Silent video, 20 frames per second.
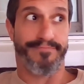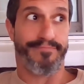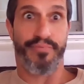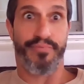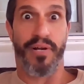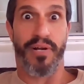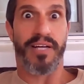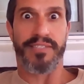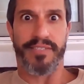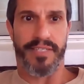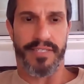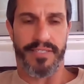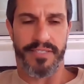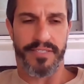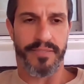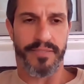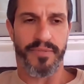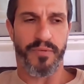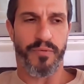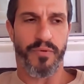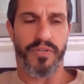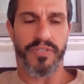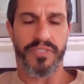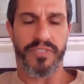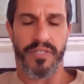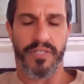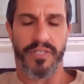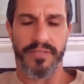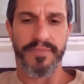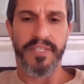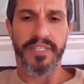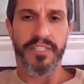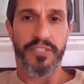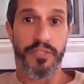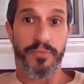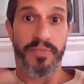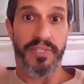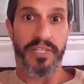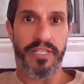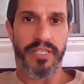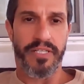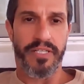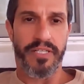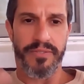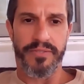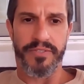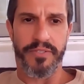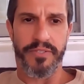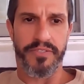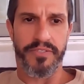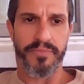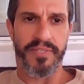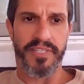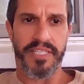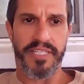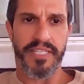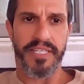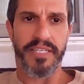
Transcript: processed, to be worked on, to be closed ultimately.